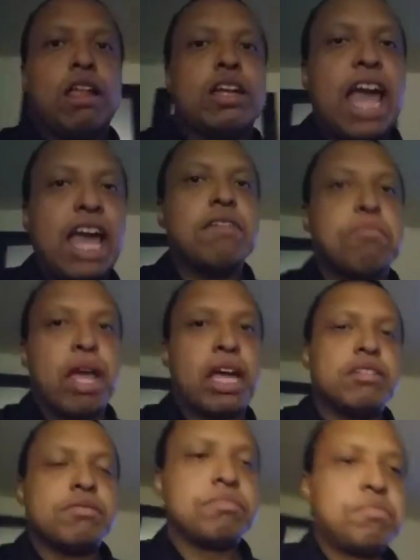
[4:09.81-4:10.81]
caveman.
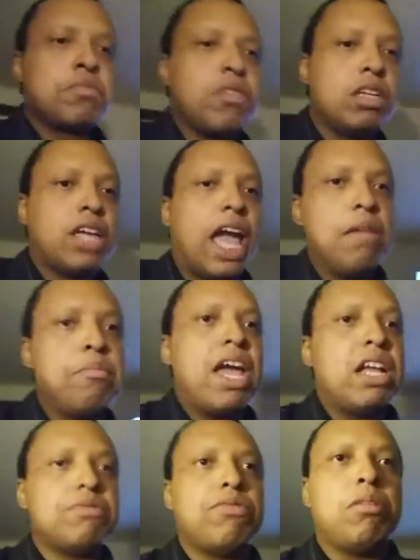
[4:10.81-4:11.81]

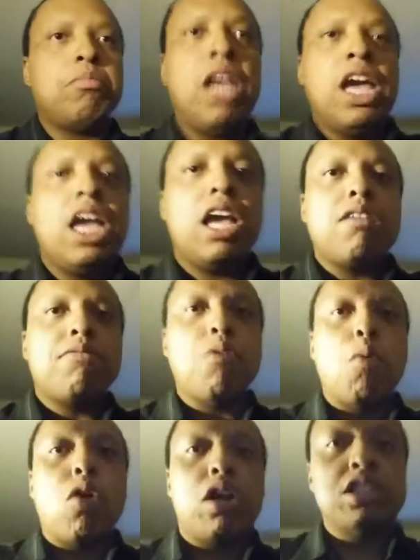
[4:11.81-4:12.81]
Caveman from
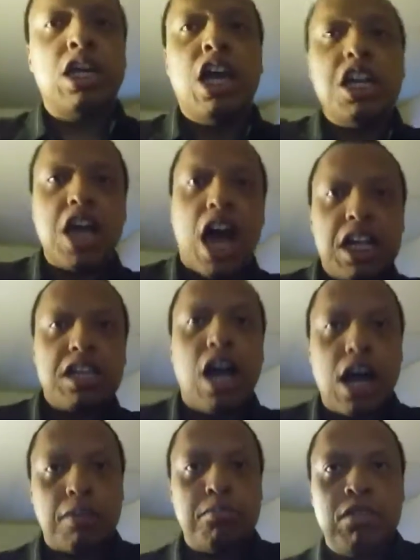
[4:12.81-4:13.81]

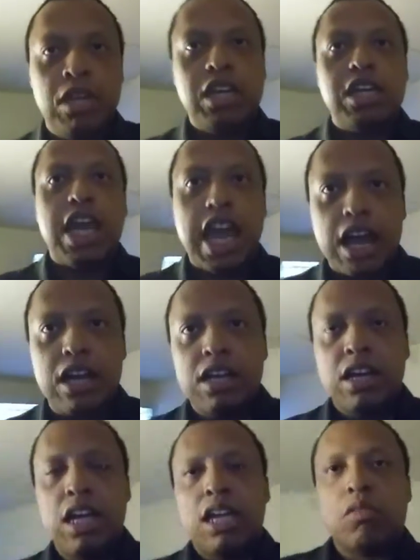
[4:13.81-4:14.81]
Infowars.com. Yeah,
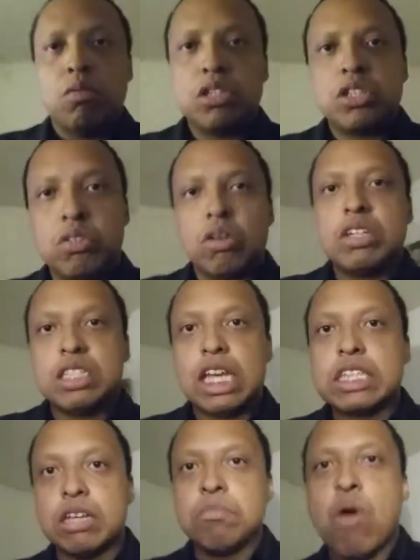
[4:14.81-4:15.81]
and which of course
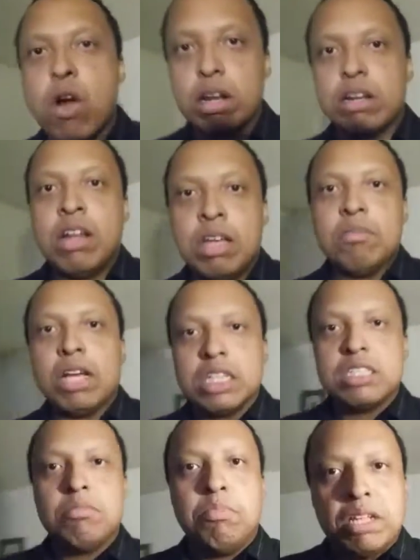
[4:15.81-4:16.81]
that's important
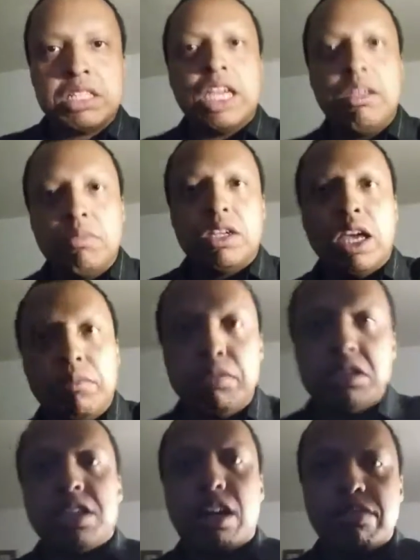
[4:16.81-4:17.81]
because you keep
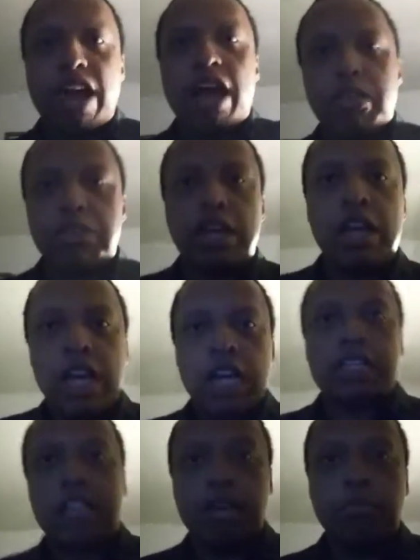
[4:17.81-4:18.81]
yourself healthy
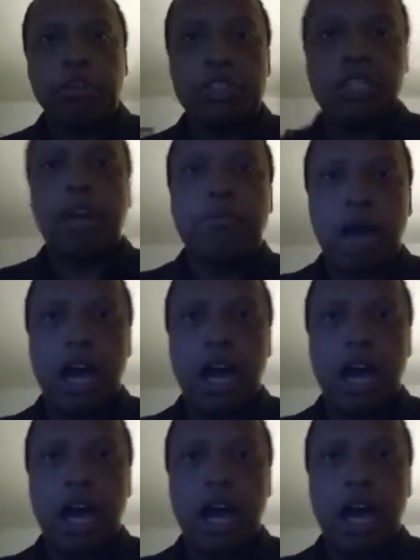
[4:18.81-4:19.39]
and keep yourself